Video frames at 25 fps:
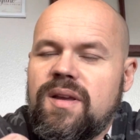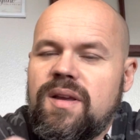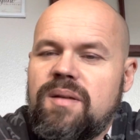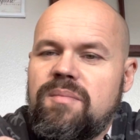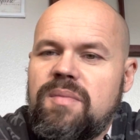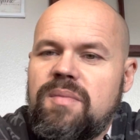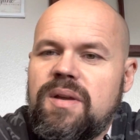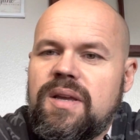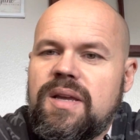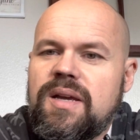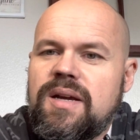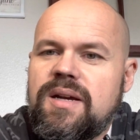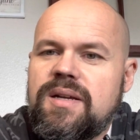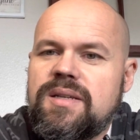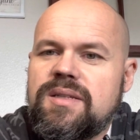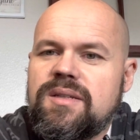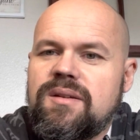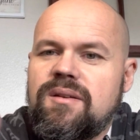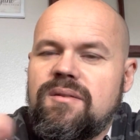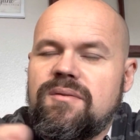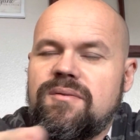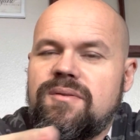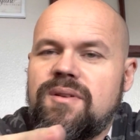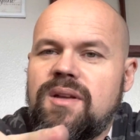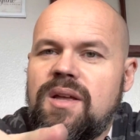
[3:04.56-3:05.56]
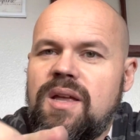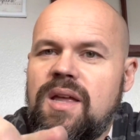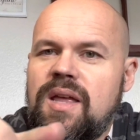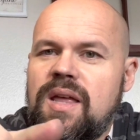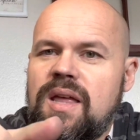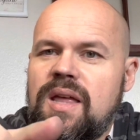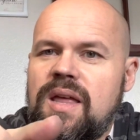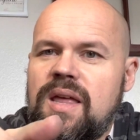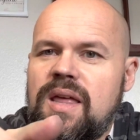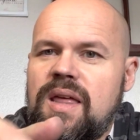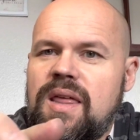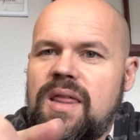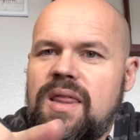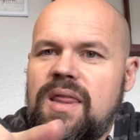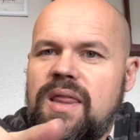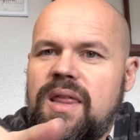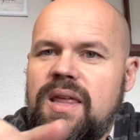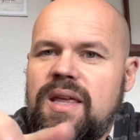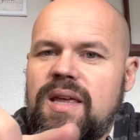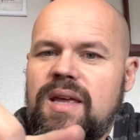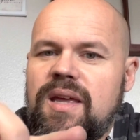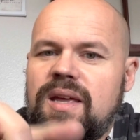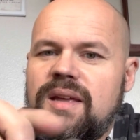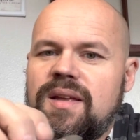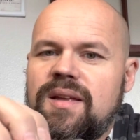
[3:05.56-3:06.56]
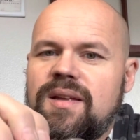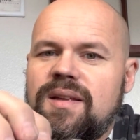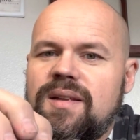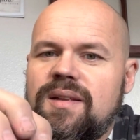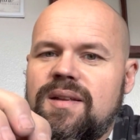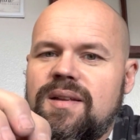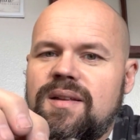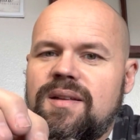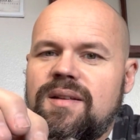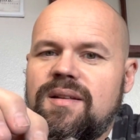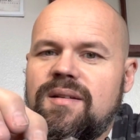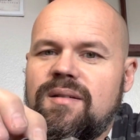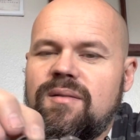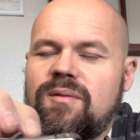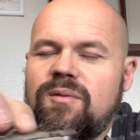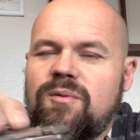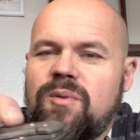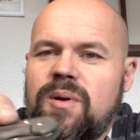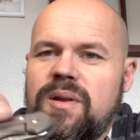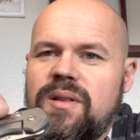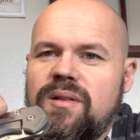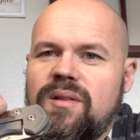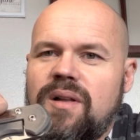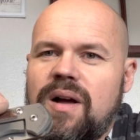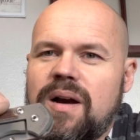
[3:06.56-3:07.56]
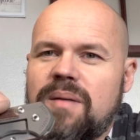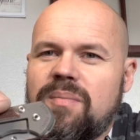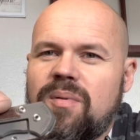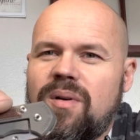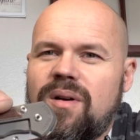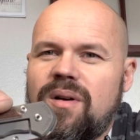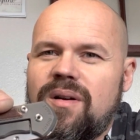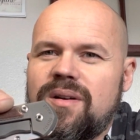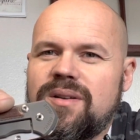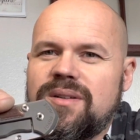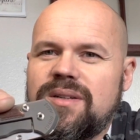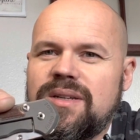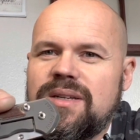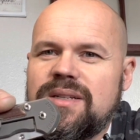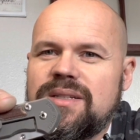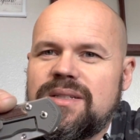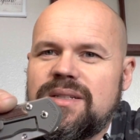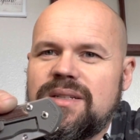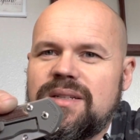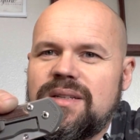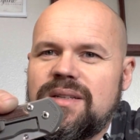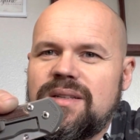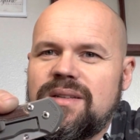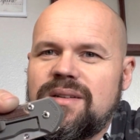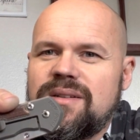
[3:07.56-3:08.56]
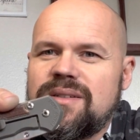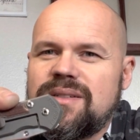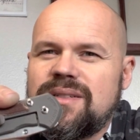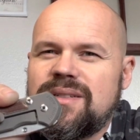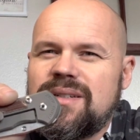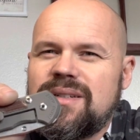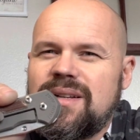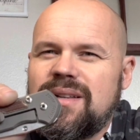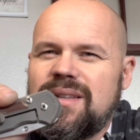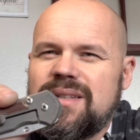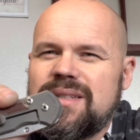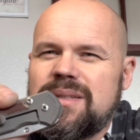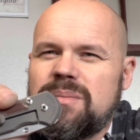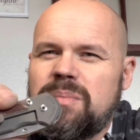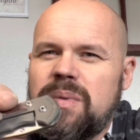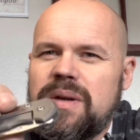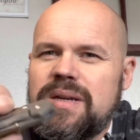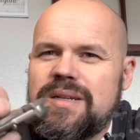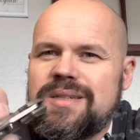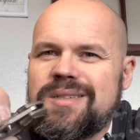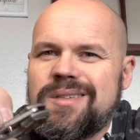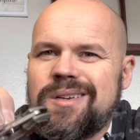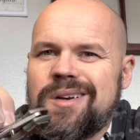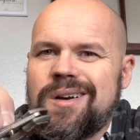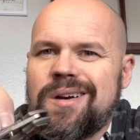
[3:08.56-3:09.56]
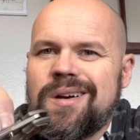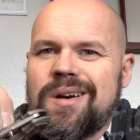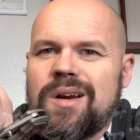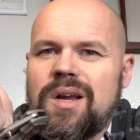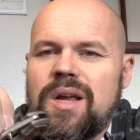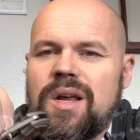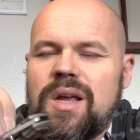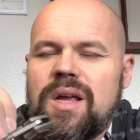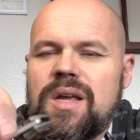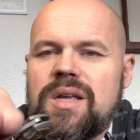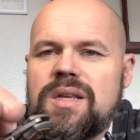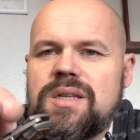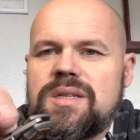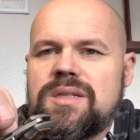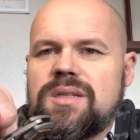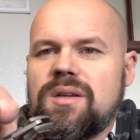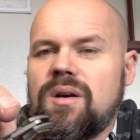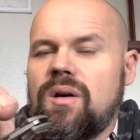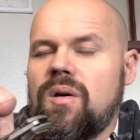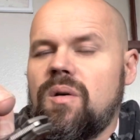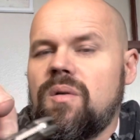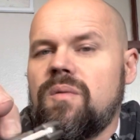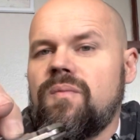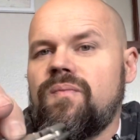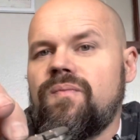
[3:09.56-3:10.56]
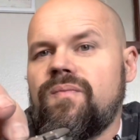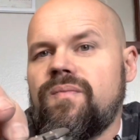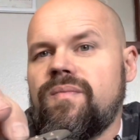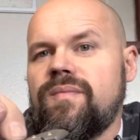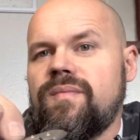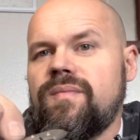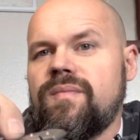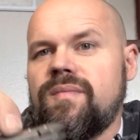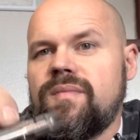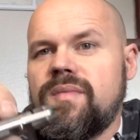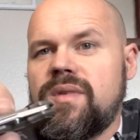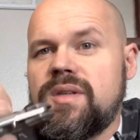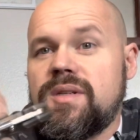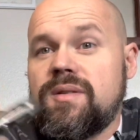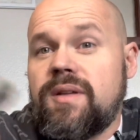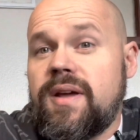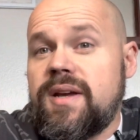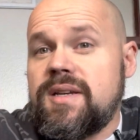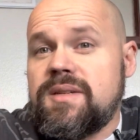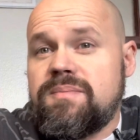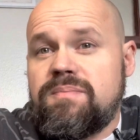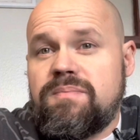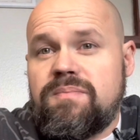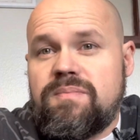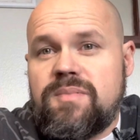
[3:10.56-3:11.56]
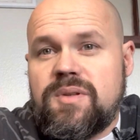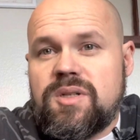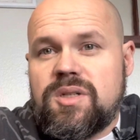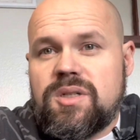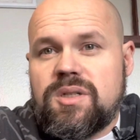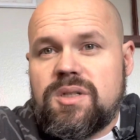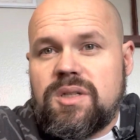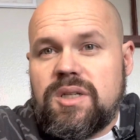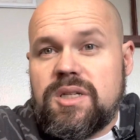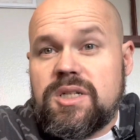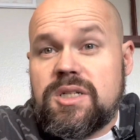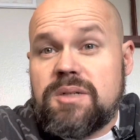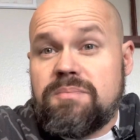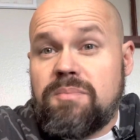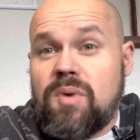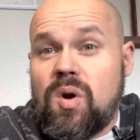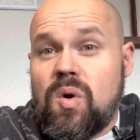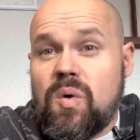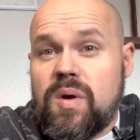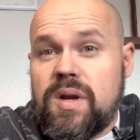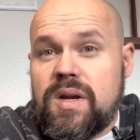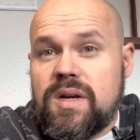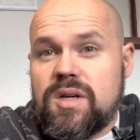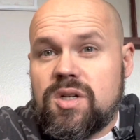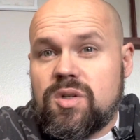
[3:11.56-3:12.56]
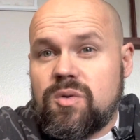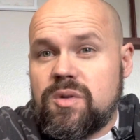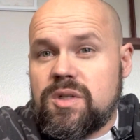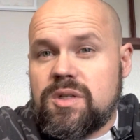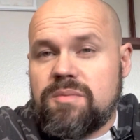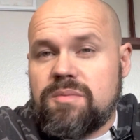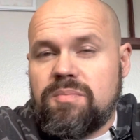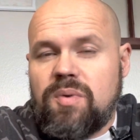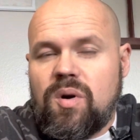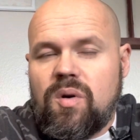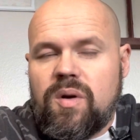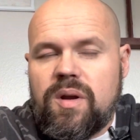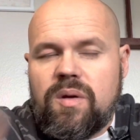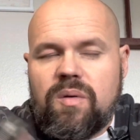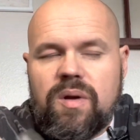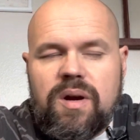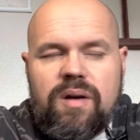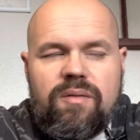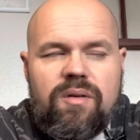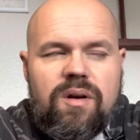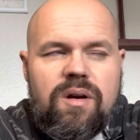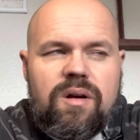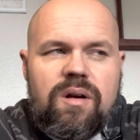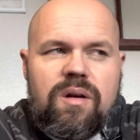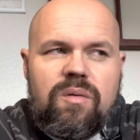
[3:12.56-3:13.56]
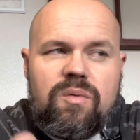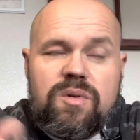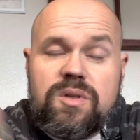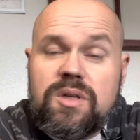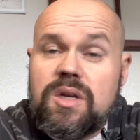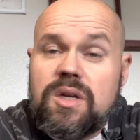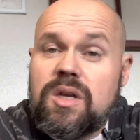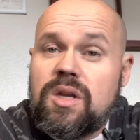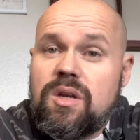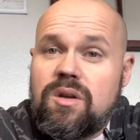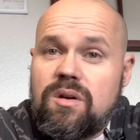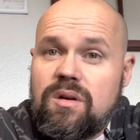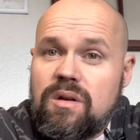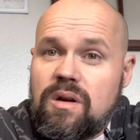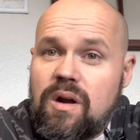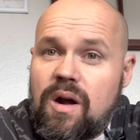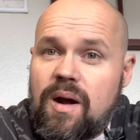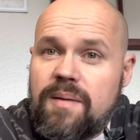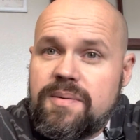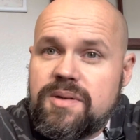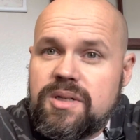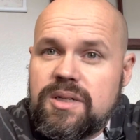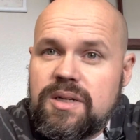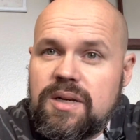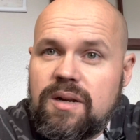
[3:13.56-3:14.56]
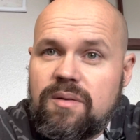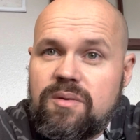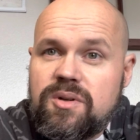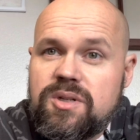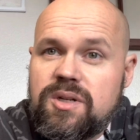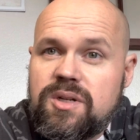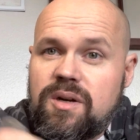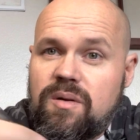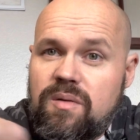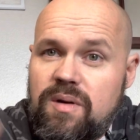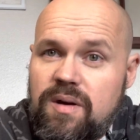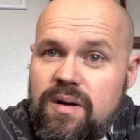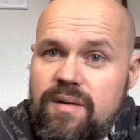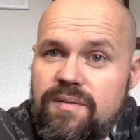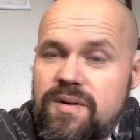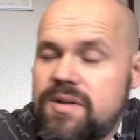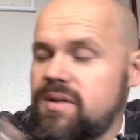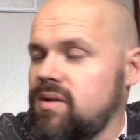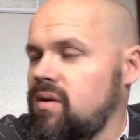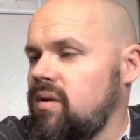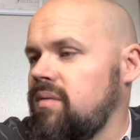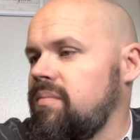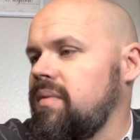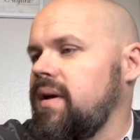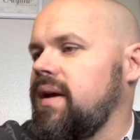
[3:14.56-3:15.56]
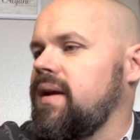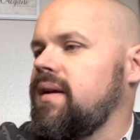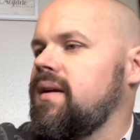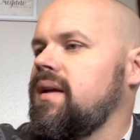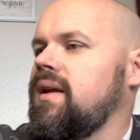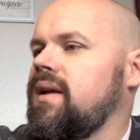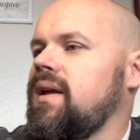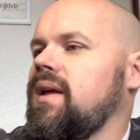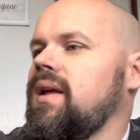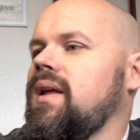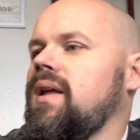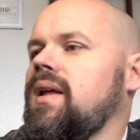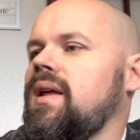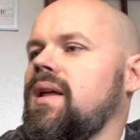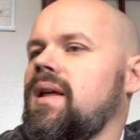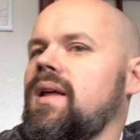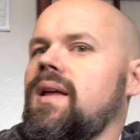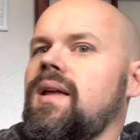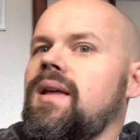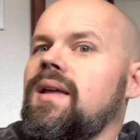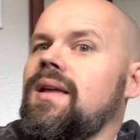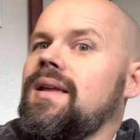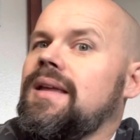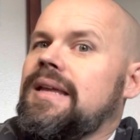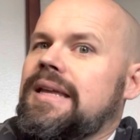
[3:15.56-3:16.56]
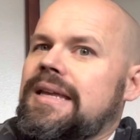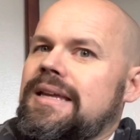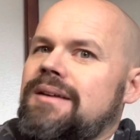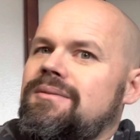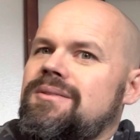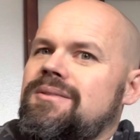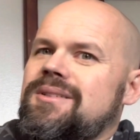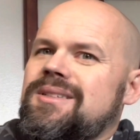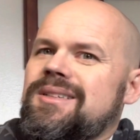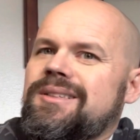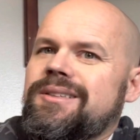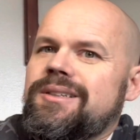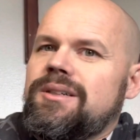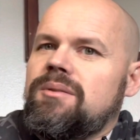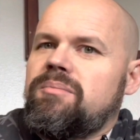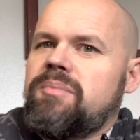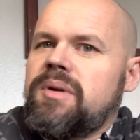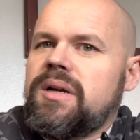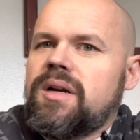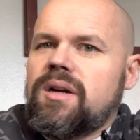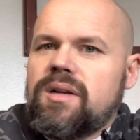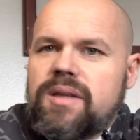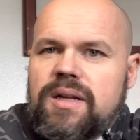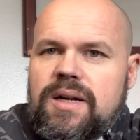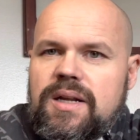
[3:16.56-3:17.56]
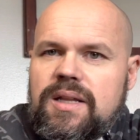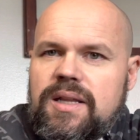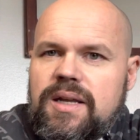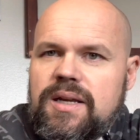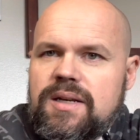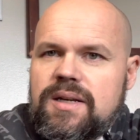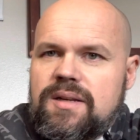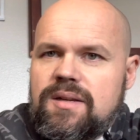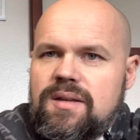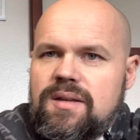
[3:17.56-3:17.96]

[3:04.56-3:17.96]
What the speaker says: because of the way the lock bar sits, and there's just no space there. So the Swish Bowie, whatever, was a good option. I wish I would have never sold mine. It was a little bigger than I liked.